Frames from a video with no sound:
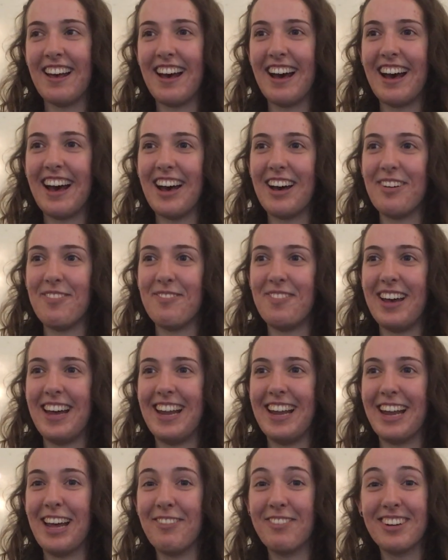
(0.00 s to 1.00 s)
And
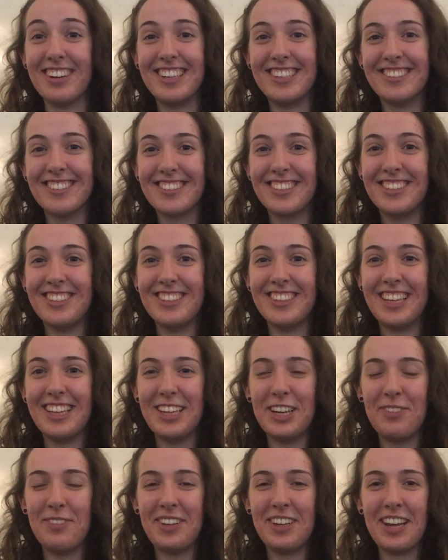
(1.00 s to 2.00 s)
I'm going to talk to you a
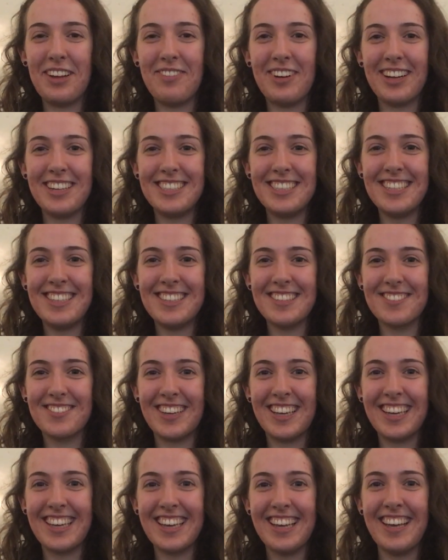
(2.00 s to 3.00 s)
little bit about Jesus
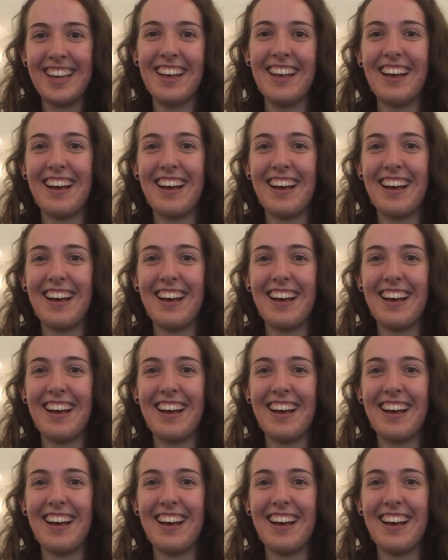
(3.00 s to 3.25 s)
Week.